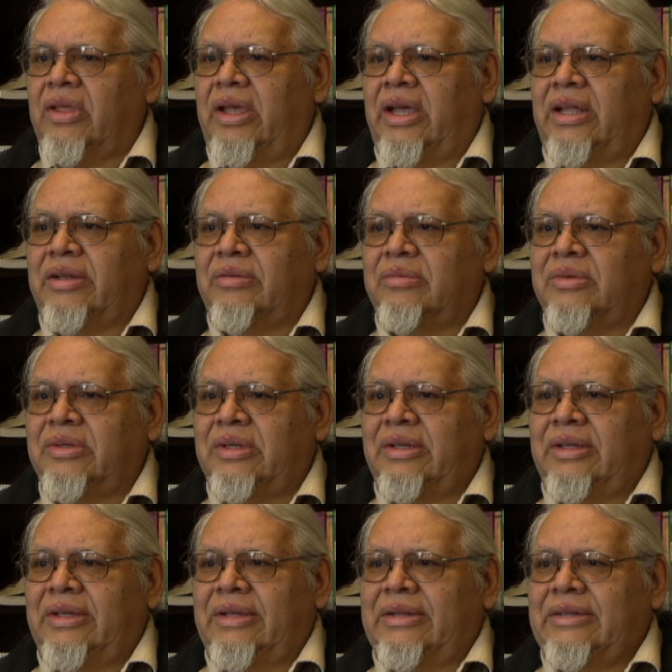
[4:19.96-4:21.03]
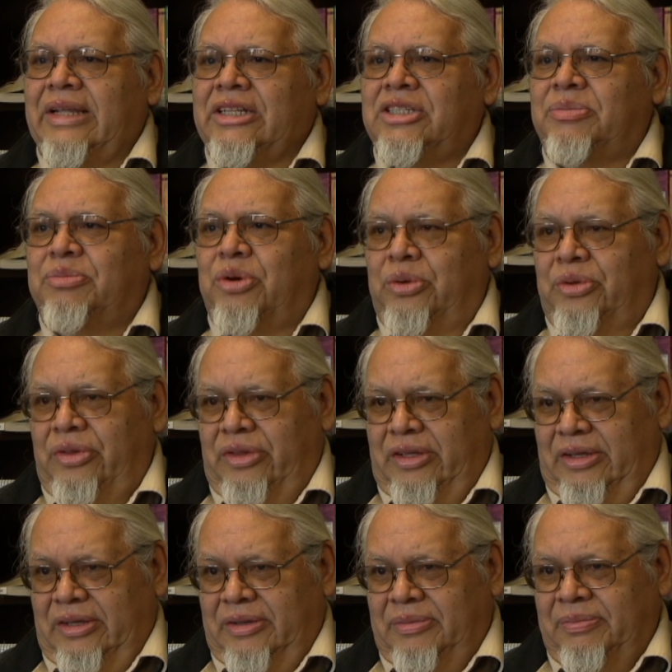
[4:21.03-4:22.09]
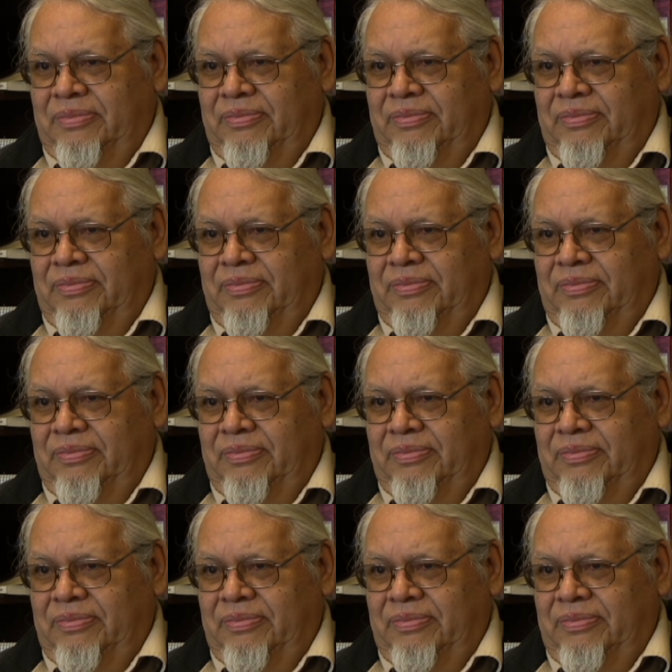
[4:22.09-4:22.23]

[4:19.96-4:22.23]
And that's both the,